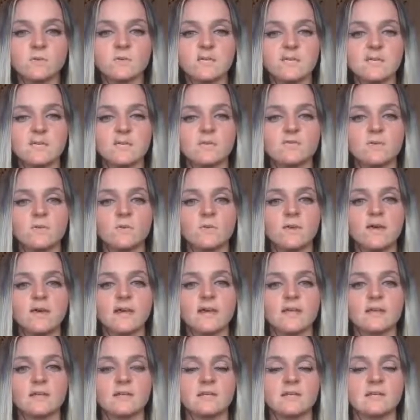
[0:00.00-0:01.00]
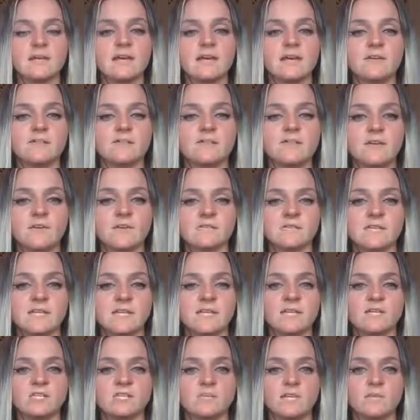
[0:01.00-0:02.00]
You give away your life force
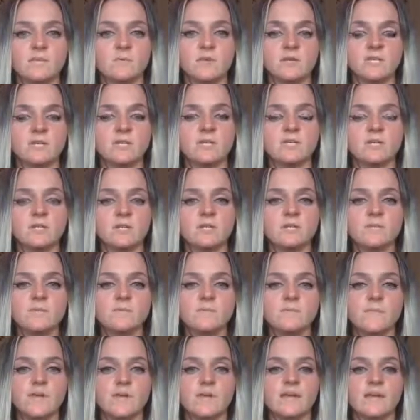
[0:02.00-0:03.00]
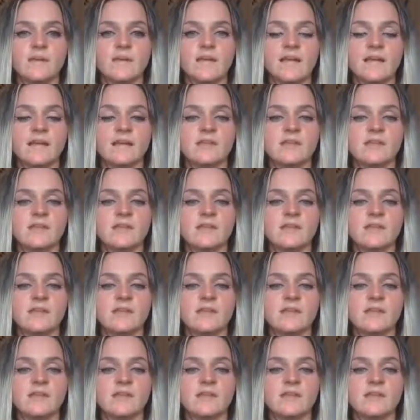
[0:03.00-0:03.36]
energy when you do. And